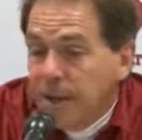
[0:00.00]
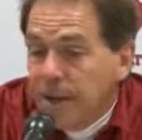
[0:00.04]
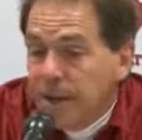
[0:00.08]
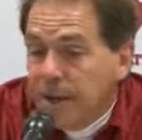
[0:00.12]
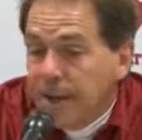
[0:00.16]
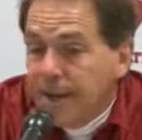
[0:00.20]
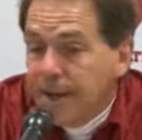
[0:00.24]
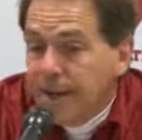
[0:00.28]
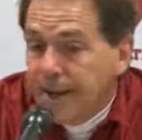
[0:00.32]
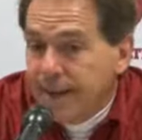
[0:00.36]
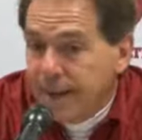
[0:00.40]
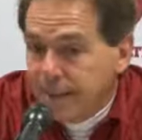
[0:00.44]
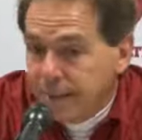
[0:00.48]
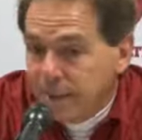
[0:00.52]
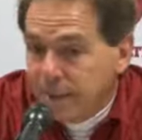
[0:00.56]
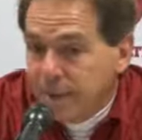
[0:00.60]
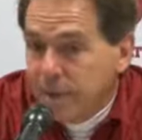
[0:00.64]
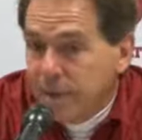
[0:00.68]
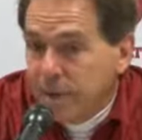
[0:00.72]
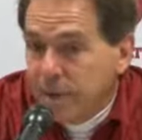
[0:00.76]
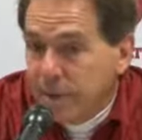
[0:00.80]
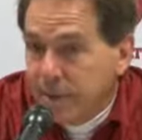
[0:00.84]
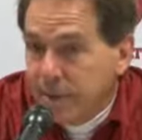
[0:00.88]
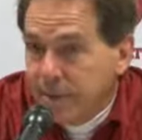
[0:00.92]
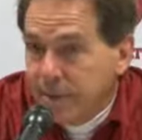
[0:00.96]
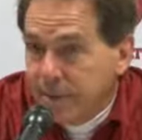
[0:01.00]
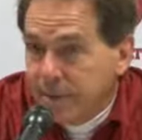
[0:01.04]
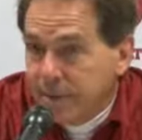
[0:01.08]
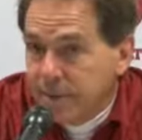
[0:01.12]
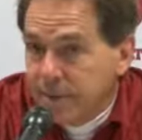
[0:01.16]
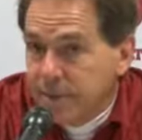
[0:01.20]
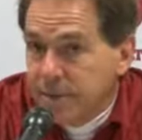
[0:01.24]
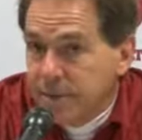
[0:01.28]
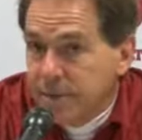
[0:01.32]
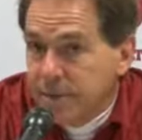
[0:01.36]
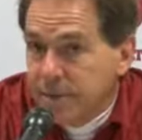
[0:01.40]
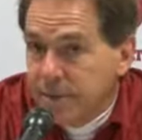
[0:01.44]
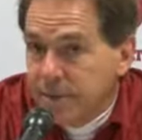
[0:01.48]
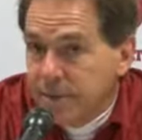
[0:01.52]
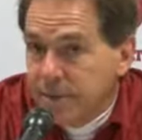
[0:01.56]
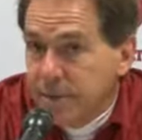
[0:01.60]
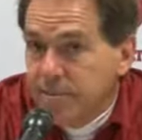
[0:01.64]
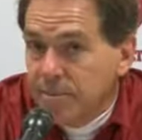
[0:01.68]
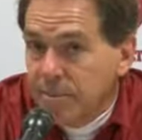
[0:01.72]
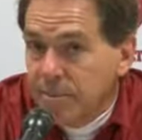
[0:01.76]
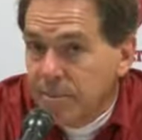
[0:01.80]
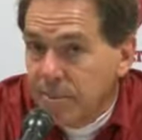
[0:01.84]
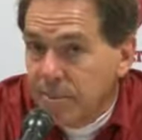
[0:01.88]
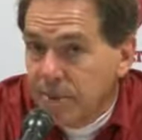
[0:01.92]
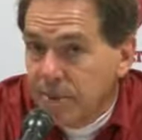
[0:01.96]
Uh, I'd certainly like to see this
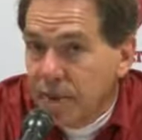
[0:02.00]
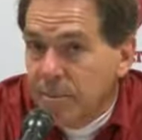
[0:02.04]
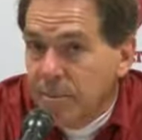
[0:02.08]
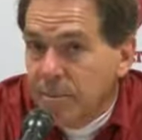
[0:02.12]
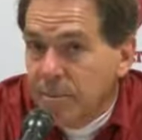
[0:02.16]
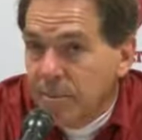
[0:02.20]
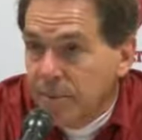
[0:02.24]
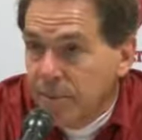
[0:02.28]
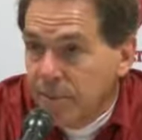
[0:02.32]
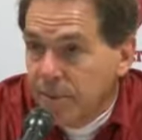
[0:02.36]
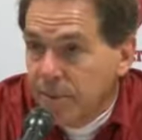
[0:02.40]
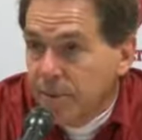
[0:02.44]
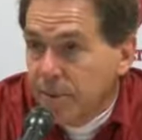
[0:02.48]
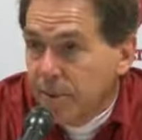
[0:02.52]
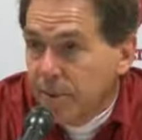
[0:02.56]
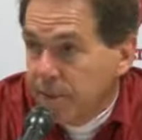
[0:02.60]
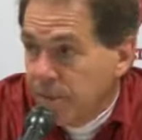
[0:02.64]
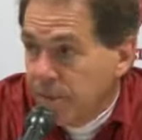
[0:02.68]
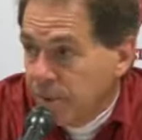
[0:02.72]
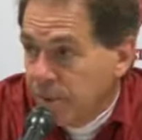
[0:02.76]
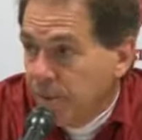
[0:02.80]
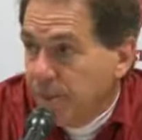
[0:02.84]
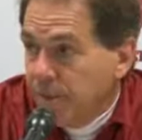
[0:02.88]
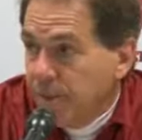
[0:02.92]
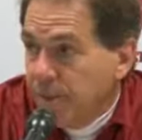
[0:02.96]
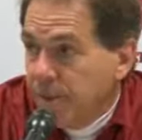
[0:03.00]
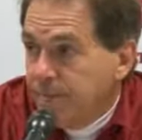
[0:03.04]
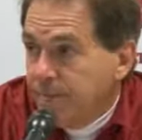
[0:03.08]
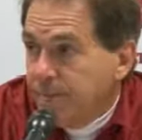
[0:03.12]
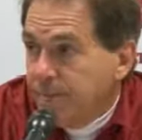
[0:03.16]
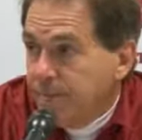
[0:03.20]
team get the opportunity to do it